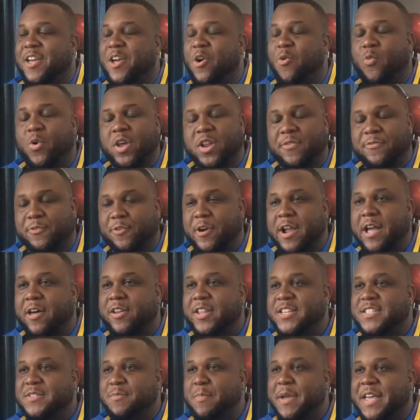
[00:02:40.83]
One of
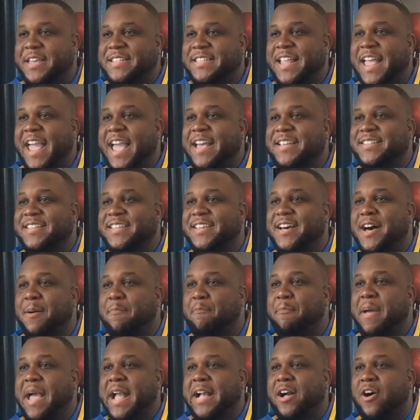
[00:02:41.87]
Crowley's best has
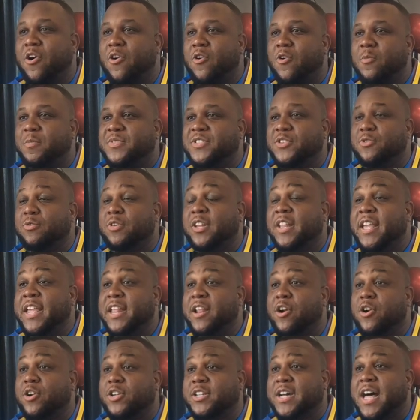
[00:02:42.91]
come back home to lead
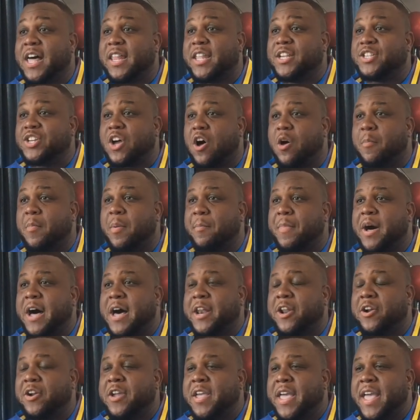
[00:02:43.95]
her college alma
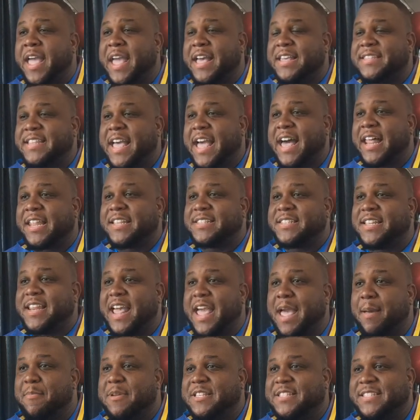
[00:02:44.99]
mater as Alyson
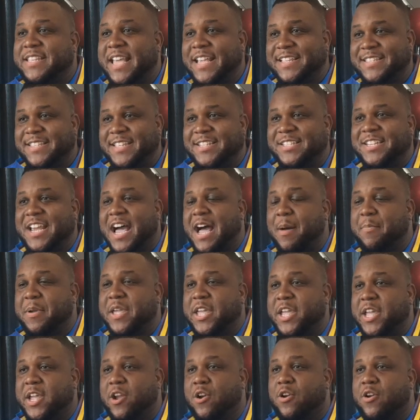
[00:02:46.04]
Habetz takes the job
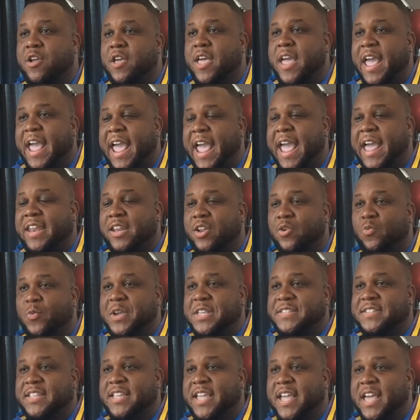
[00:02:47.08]
here at
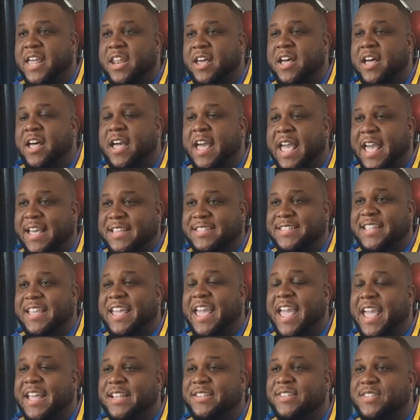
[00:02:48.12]
Louisiana as the
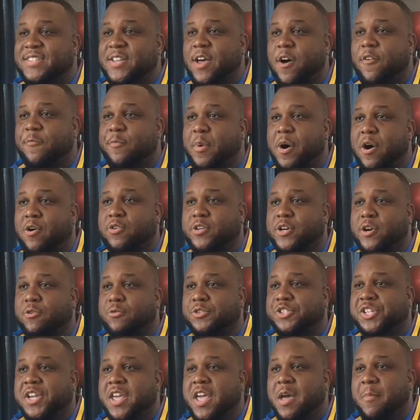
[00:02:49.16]
head sophomore
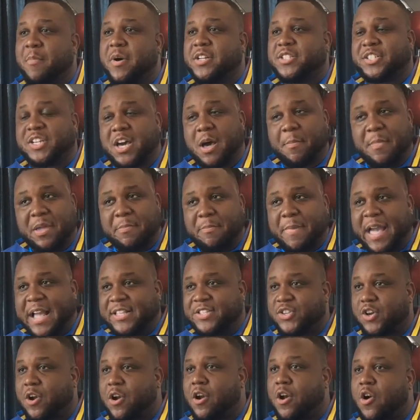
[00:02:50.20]
coach, but coming back to her
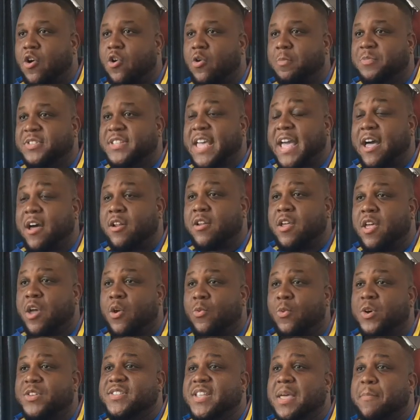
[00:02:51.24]
hometown was
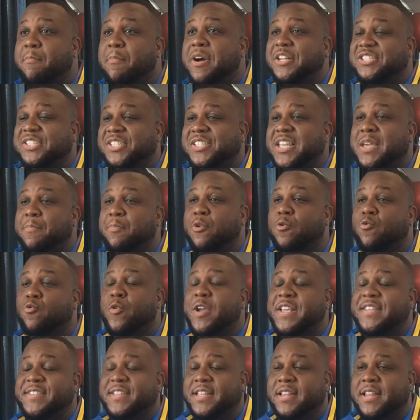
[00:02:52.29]
a much deeper
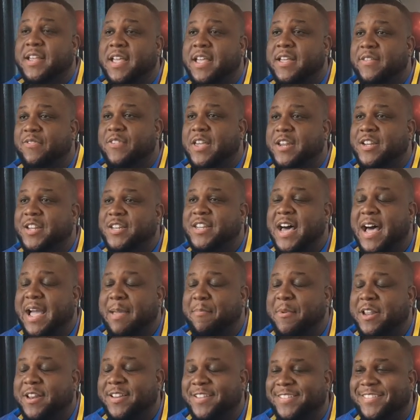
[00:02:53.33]
reason than the
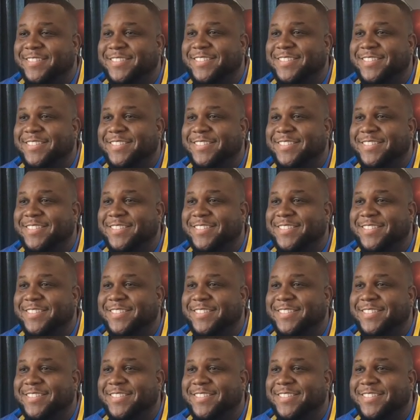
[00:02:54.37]
diamond.